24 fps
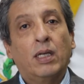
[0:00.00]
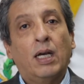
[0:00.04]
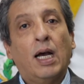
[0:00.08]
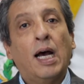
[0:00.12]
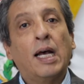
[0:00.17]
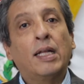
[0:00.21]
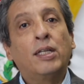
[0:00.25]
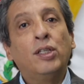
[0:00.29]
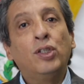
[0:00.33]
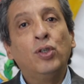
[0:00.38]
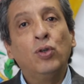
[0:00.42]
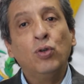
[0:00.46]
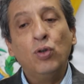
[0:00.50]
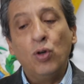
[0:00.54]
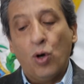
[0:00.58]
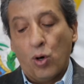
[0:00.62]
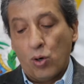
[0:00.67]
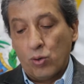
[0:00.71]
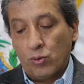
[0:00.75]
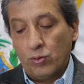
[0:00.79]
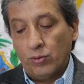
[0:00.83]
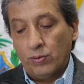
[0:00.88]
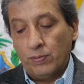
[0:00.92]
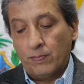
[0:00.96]
As you
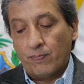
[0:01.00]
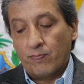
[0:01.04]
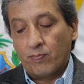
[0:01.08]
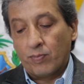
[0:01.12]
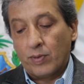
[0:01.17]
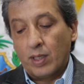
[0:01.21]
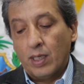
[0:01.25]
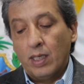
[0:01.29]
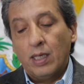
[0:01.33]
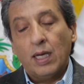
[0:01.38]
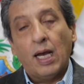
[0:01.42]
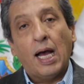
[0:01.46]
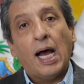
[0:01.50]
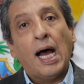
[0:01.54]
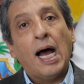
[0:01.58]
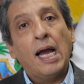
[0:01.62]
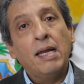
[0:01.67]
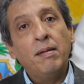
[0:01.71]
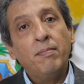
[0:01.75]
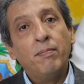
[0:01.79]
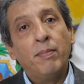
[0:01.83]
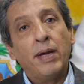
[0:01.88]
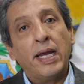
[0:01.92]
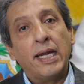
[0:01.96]
know,
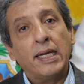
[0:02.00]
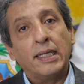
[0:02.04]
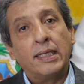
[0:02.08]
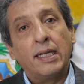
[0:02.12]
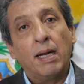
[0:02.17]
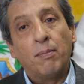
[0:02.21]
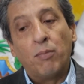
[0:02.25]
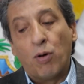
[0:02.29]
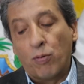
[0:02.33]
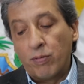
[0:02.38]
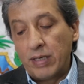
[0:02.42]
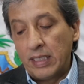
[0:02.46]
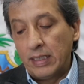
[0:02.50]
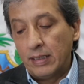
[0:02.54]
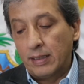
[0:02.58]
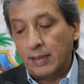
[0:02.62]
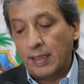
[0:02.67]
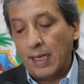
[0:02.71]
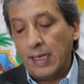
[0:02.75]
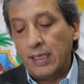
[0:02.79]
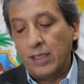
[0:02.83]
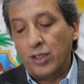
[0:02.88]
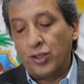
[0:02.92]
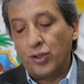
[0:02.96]
I made the
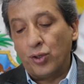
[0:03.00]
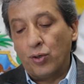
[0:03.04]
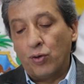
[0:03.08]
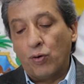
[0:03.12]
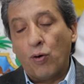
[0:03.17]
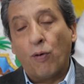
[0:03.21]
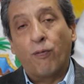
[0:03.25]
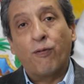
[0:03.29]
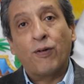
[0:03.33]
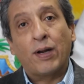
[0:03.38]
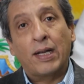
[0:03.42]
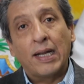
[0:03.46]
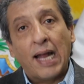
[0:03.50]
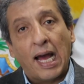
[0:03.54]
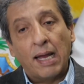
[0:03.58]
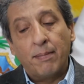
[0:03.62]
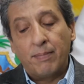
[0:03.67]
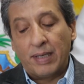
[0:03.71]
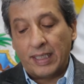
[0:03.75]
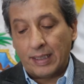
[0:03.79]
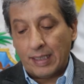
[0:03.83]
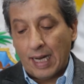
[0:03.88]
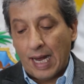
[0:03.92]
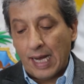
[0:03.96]
mobilization of
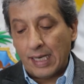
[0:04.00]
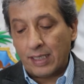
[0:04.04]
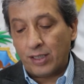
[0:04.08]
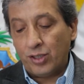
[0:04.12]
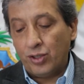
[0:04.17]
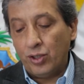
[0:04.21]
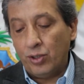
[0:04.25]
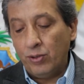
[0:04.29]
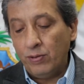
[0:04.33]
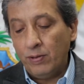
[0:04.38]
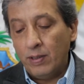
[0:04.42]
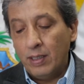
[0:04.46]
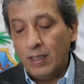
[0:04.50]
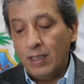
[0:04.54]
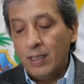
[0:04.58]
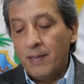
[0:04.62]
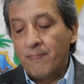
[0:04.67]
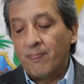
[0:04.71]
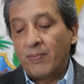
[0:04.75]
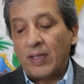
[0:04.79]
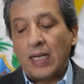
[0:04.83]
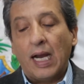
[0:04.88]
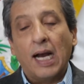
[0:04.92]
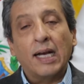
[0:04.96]
climate action
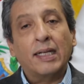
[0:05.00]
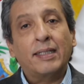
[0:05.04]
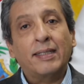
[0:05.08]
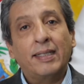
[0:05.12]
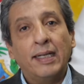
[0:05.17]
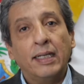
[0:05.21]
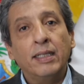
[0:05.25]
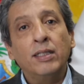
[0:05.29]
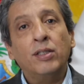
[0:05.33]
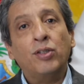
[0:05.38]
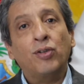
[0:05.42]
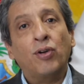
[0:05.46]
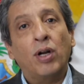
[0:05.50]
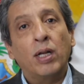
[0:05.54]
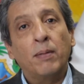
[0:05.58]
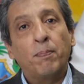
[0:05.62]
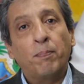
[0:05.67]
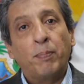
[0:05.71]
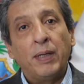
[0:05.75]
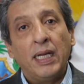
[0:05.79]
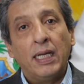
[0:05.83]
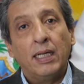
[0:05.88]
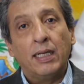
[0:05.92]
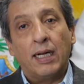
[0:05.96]
a central
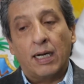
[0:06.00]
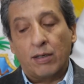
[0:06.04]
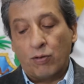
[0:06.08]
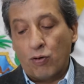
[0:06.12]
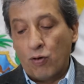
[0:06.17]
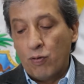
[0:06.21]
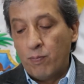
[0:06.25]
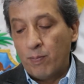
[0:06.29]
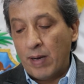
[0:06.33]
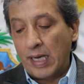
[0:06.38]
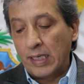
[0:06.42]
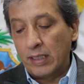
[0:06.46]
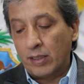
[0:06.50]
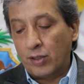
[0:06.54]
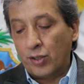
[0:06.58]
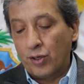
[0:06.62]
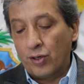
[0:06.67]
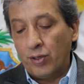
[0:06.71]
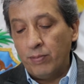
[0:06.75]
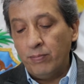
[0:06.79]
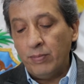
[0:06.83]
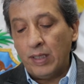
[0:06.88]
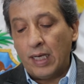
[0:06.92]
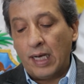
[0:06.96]
pillar of my
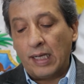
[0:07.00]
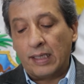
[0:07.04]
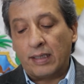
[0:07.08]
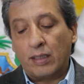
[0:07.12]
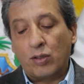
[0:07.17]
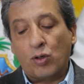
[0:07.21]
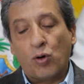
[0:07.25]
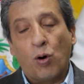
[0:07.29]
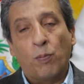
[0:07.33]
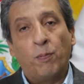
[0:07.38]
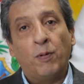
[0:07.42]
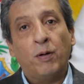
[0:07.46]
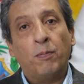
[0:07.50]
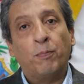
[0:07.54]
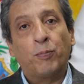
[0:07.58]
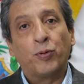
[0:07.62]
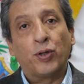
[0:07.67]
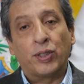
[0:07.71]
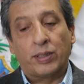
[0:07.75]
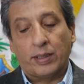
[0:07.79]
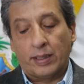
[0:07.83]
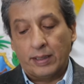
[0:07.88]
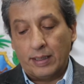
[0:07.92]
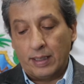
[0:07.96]
term as COP
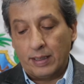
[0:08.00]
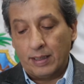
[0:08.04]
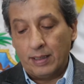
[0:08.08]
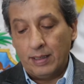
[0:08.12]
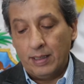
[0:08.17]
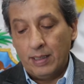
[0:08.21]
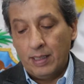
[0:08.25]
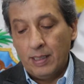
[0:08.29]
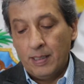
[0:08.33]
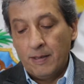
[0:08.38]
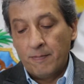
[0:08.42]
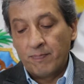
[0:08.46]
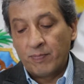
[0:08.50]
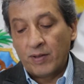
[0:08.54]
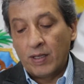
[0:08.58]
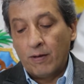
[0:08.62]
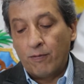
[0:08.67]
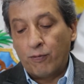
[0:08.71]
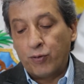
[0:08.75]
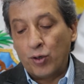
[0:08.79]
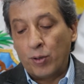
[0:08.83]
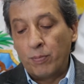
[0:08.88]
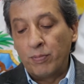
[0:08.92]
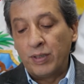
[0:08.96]
president
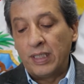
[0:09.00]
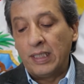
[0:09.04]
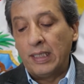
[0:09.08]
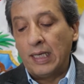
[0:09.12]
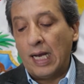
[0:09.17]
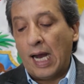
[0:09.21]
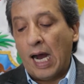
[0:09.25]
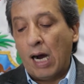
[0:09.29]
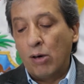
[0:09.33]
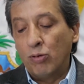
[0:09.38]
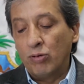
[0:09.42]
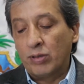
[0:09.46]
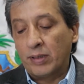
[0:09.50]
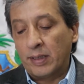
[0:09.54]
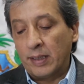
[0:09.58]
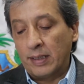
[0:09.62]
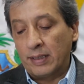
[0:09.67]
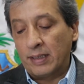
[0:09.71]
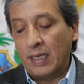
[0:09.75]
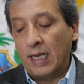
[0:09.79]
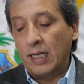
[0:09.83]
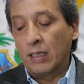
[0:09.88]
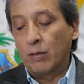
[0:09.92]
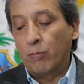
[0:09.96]
from the
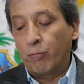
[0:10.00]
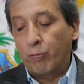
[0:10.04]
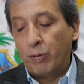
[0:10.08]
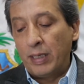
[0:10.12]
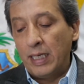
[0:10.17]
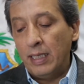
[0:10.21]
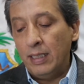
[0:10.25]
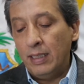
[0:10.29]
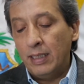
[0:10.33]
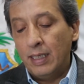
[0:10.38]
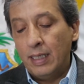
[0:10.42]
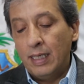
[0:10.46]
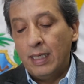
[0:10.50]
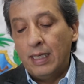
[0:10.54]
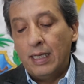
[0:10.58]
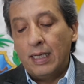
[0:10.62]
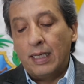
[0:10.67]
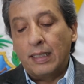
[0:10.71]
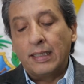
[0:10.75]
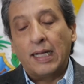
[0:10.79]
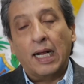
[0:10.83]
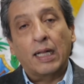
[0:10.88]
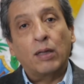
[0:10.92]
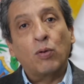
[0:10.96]
outset, and feel
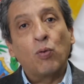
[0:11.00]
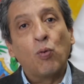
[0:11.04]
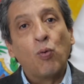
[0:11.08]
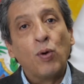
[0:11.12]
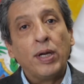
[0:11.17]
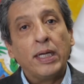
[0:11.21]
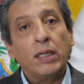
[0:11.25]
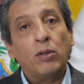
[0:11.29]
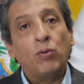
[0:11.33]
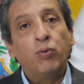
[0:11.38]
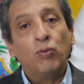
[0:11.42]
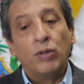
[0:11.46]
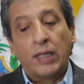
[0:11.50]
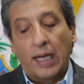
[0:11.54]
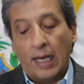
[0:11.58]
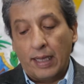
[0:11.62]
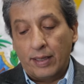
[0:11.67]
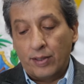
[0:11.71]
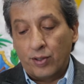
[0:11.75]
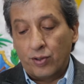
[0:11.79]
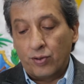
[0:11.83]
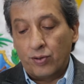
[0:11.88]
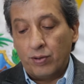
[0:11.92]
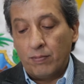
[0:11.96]
that we
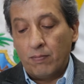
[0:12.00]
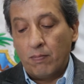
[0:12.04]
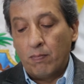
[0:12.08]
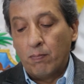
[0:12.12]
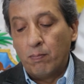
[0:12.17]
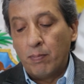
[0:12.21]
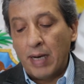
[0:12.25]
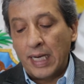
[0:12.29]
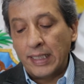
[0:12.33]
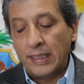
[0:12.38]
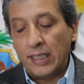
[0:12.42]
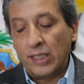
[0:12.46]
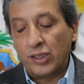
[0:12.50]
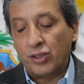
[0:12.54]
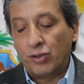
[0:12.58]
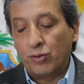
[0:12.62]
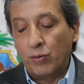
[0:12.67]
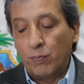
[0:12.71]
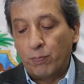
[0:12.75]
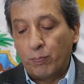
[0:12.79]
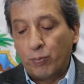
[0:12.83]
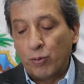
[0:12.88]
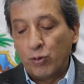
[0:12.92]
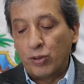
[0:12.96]
together managed
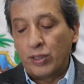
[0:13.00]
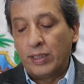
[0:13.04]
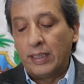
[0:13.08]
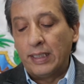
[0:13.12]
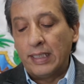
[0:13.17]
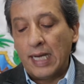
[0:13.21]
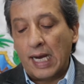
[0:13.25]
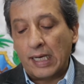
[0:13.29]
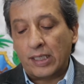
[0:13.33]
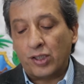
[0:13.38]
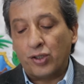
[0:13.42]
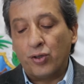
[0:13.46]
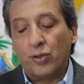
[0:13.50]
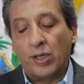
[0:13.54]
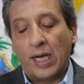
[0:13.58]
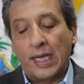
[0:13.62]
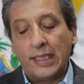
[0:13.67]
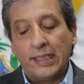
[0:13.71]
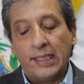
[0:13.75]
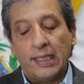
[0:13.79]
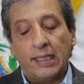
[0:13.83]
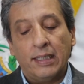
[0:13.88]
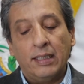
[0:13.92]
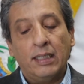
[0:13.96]
to push the action
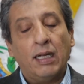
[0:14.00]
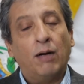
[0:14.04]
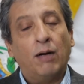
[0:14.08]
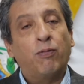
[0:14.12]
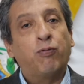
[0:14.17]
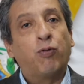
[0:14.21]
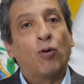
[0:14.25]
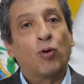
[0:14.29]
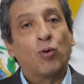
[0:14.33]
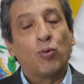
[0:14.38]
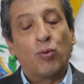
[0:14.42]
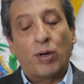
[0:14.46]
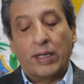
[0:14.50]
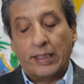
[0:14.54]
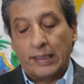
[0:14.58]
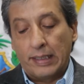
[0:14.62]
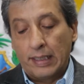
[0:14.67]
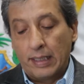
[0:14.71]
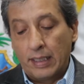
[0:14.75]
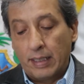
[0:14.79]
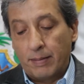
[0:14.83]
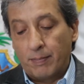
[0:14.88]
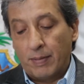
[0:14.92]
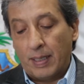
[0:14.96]
agenda forward
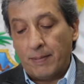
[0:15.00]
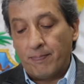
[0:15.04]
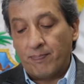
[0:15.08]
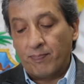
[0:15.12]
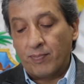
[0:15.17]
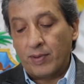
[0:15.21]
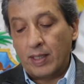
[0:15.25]
in Lima.